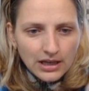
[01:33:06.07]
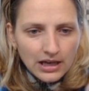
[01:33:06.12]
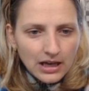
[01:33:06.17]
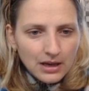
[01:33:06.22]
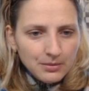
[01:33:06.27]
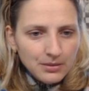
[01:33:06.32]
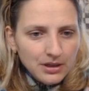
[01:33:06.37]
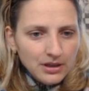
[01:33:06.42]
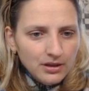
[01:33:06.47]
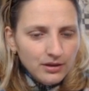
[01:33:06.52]

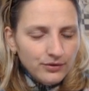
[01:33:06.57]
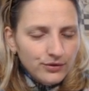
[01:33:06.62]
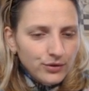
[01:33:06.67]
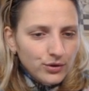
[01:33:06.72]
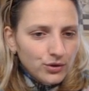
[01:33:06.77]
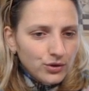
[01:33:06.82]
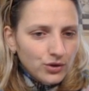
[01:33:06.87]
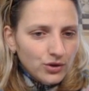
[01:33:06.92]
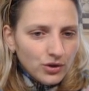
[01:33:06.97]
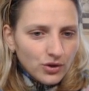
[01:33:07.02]
I mean, if
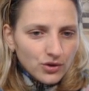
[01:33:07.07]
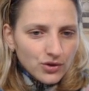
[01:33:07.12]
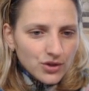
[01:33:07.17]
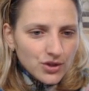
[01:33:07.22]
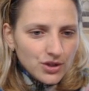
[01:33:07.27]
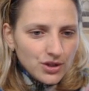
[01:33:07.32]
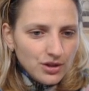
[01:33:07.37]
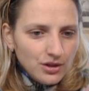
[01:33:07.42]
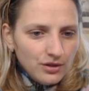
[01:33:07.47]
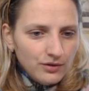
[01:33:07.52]
you don't
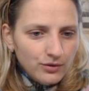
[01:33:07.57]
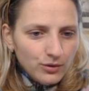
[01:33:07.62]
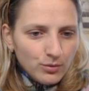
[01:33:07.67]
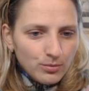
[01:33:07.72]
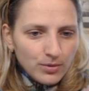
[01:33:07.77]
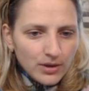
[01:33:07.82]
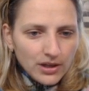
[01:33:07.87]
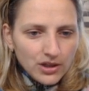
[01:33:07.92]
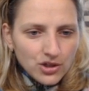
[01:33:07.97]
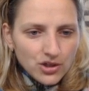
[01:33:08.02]
see, if you
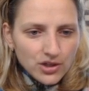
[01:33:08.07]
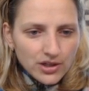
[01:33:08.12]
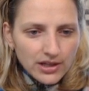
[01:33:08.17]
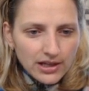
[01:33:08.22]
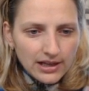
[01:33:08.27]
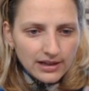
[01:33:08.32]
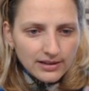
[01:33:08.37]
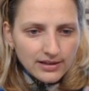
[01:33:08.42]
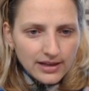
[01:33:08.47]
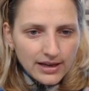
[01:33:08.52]
play just
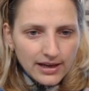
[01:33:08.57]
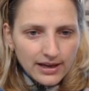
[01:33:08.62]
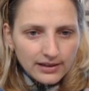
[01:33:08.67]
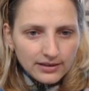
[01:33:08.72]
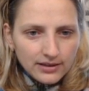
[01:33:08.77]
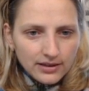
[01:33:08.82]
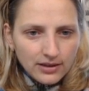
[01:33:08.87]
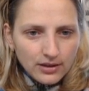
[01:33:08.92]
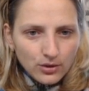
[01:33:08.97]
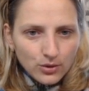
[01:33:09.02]
like
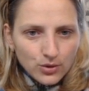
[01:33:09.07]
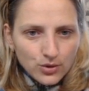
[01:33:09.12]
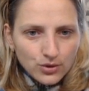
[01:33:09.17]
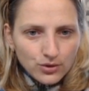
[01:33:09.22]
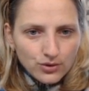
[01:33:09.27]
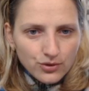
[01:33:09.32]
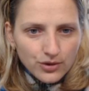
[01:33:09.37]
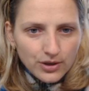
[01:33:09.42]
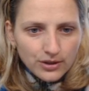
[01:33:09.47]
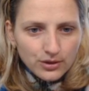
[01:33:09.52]
that, he also
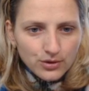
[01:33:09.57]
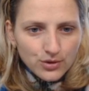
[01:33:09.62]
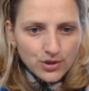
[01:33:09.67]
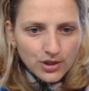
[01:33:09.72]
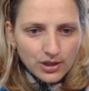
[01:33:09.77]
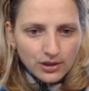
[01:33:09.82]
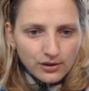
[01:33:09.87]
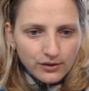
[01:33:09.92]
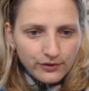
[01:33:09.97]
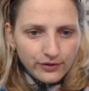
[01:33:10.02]
tried to
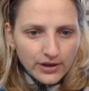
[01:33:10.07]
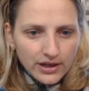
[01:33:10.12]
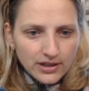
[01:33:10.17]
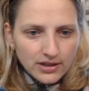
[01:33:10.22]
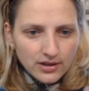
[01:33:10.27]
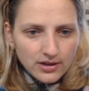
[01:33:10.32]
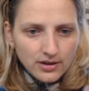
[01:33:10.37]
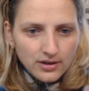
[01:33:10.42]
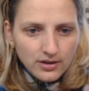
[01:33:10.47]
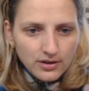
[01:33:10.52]

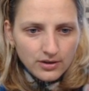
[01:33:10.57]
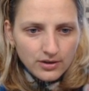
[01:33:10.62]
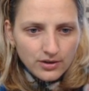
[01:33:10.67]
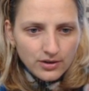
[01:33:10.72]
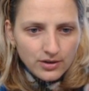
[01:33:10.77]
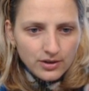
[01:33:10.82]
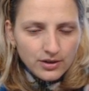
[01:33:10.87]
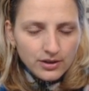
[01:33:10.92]
sacrifice here.